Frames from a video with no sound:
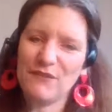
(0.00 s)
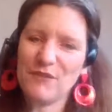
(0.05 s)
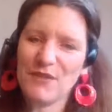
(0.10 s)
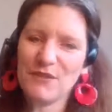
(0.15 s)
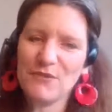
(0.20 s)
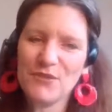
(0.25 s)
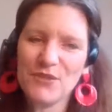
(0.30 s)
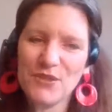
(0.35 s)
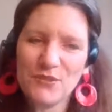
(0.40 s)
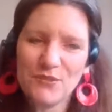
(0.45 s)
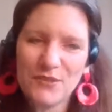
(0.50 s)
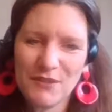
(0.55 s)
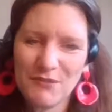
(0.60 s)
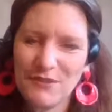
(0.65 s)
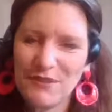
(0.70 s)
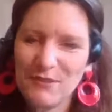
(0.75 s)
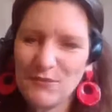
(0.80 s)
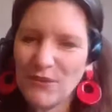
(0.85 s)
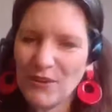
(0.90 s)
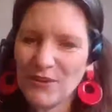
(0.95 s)
with all your
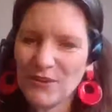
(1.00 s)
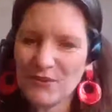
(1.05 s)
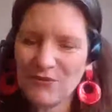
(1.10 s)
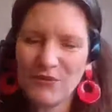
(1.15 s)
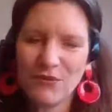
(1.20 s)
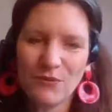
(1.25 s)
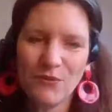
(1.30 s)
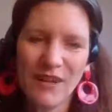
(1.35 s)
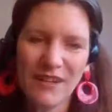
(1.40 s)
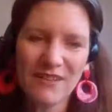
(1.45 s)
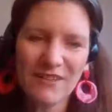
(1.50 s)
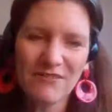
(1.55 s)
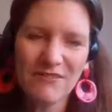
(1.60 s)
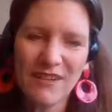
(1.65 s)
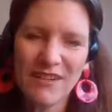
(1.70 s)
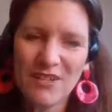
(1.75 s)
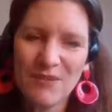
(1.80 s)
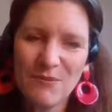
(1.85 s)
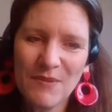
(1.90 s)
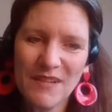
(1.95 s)
different wonderful
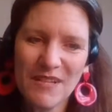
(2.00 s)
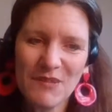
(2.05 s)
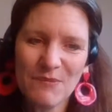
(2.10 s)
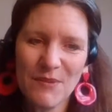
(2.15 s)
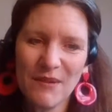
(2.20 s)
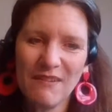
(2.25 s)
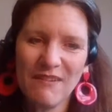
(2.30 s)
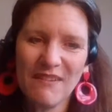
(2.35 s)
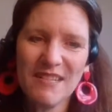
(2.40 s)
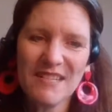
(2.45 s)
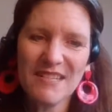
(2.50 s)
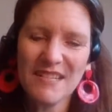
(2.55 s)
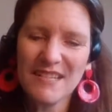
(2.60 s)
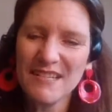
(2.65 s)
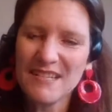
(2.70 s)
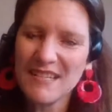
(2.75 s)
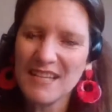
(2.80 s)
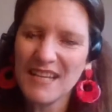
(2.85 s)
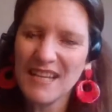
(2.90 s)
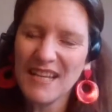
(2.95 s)
random
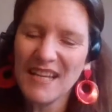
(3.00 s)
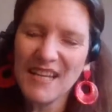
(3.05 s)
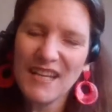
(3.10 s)
experiences